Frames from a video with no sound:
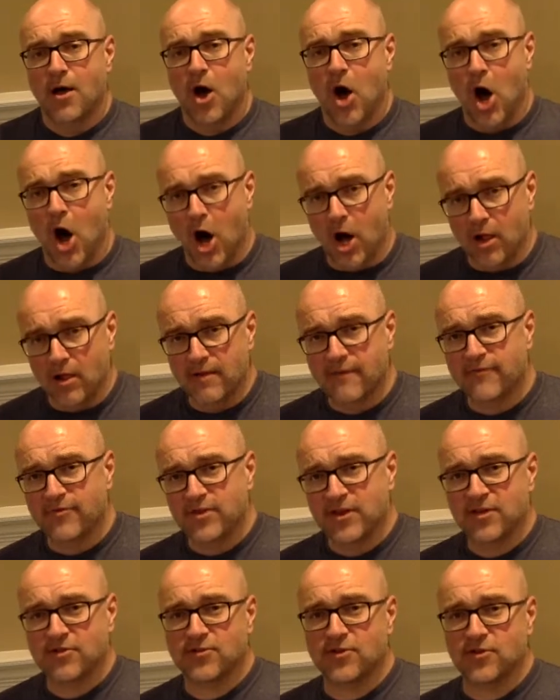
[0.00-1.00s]
all of
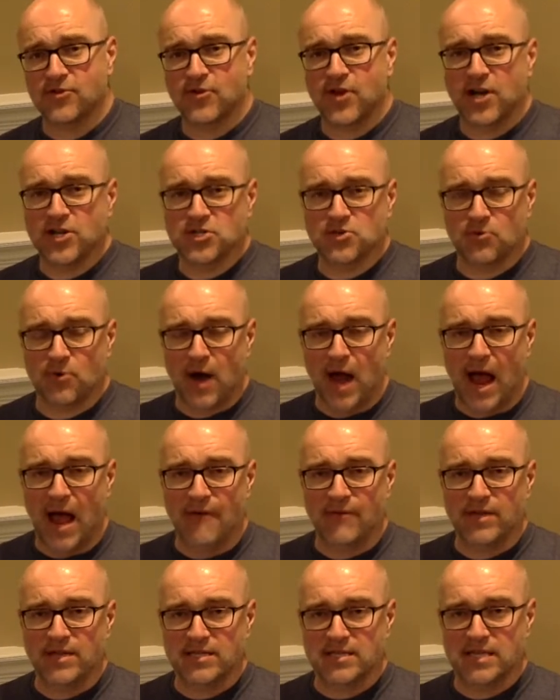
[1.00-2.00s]
this discussion we're
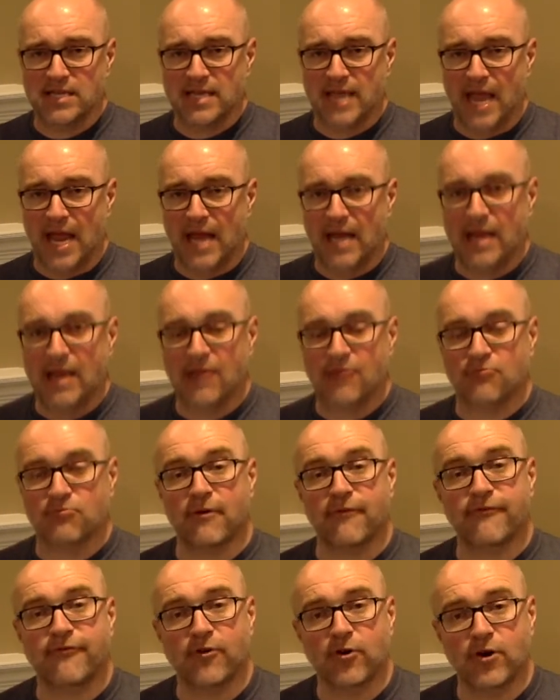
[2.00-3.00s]
having today is
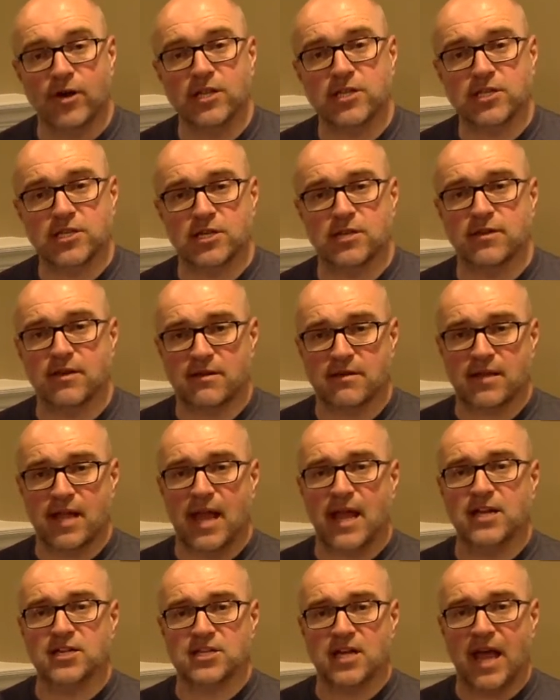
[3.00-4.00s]
referring to the
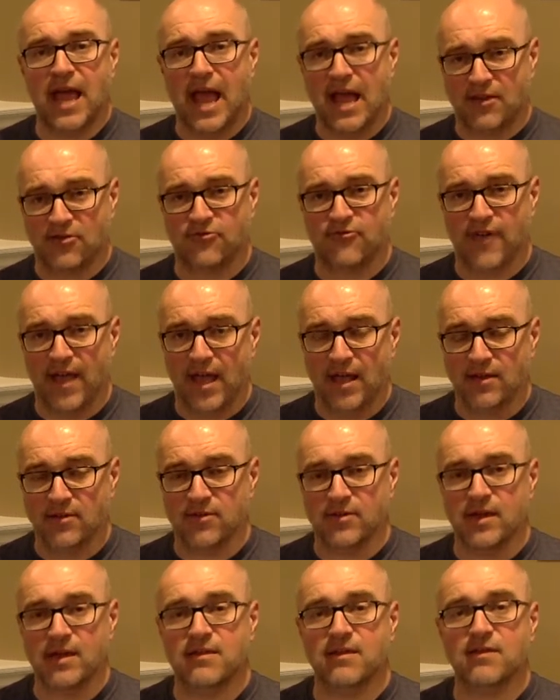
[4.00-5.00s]
stage S
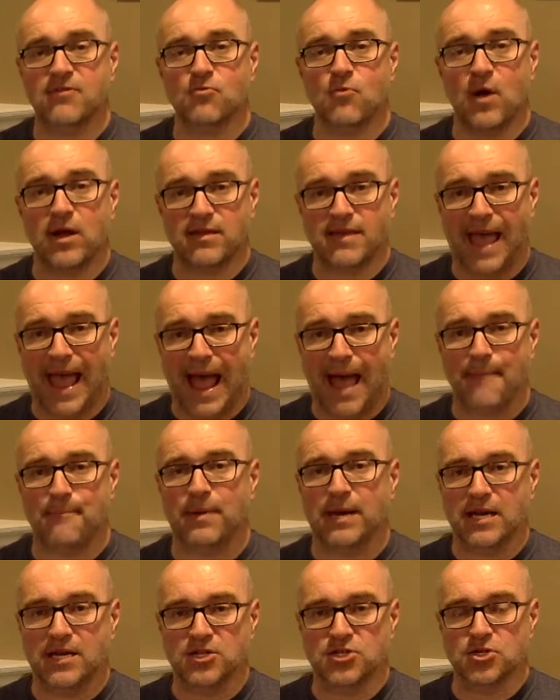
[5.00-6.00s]
phase. This is what's
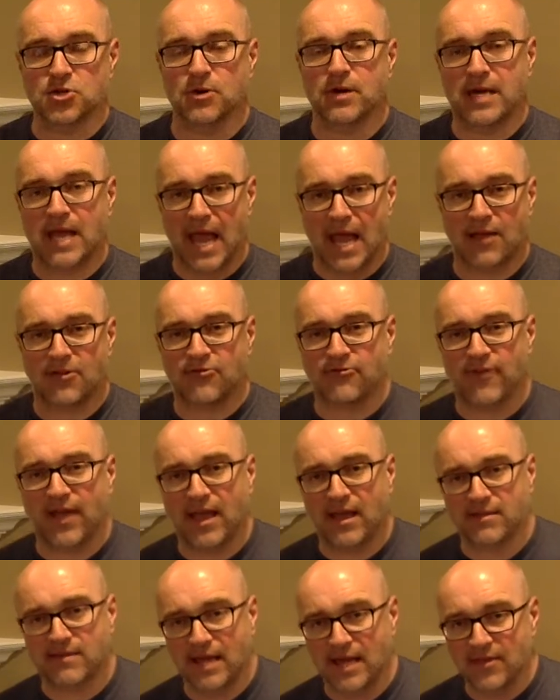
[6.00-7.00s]
happening during S
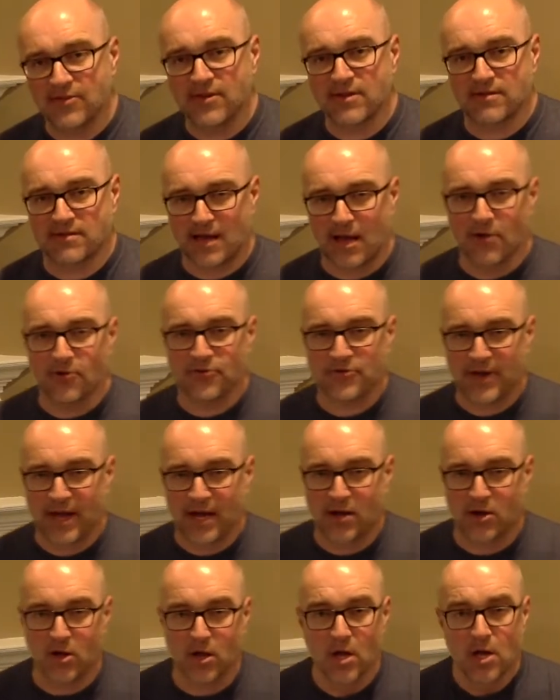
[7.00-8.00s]
phase in the cell
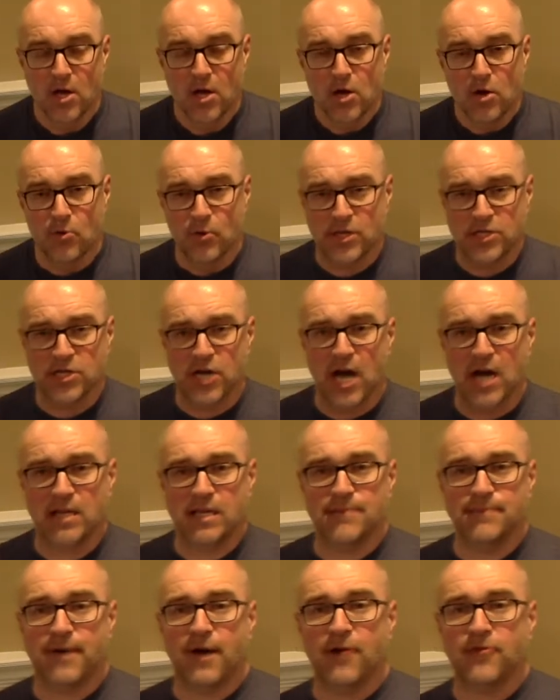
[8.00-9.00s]
cycle. We
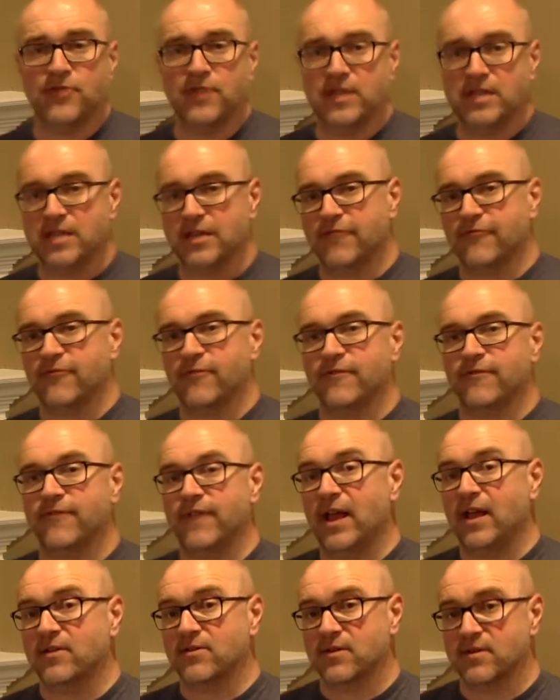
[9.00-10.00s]
talked about the different
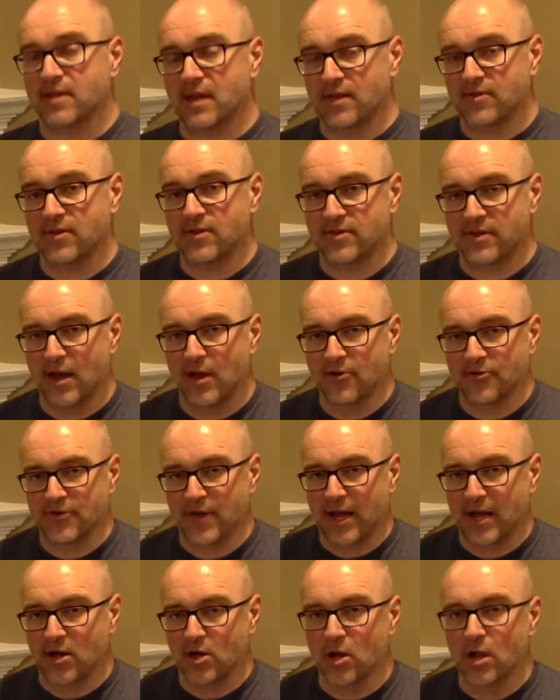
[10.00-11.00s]
phases in the cell
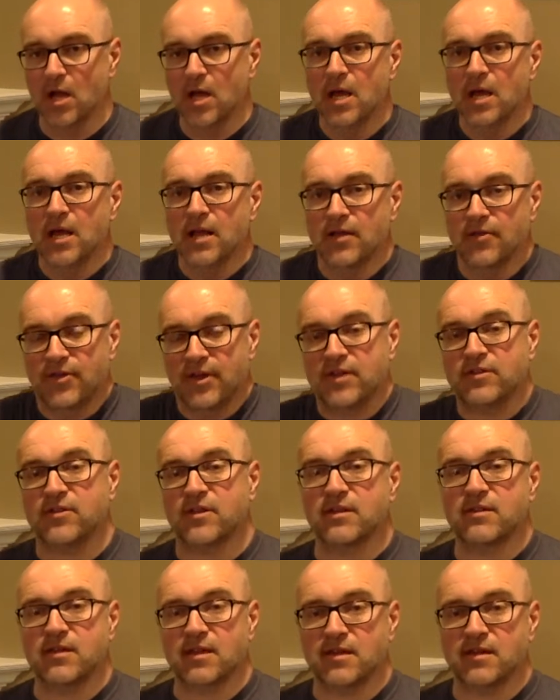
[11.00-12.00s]
cycle. This
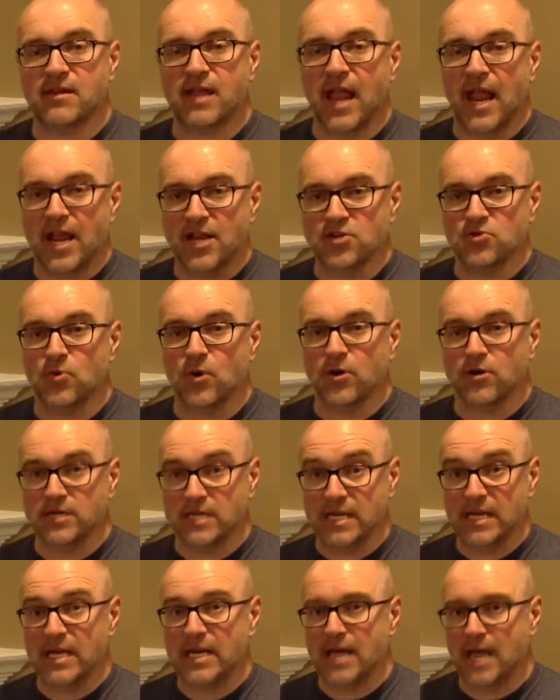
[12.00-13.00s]
is the stage where
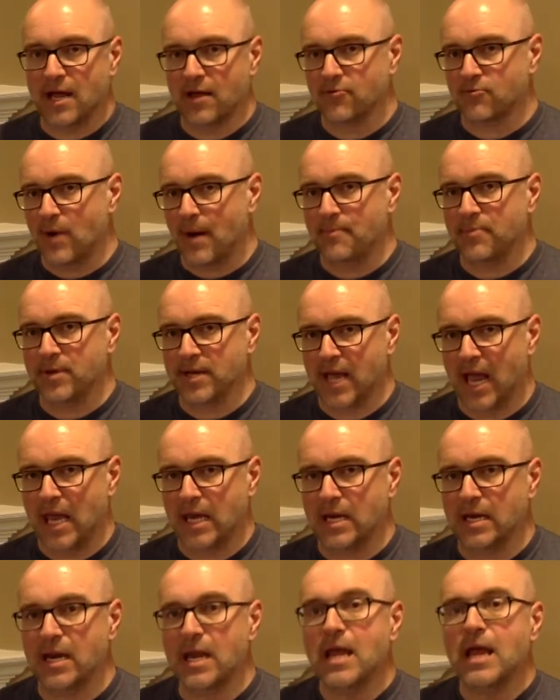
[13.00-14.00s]
DNA is
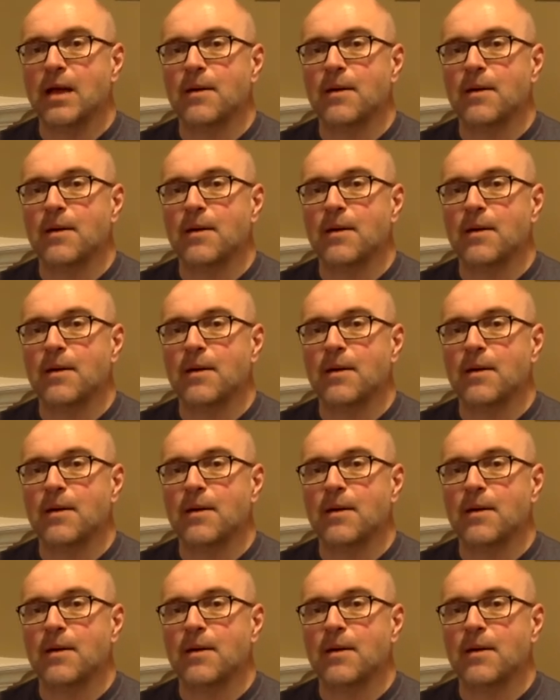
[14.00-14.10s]
replicating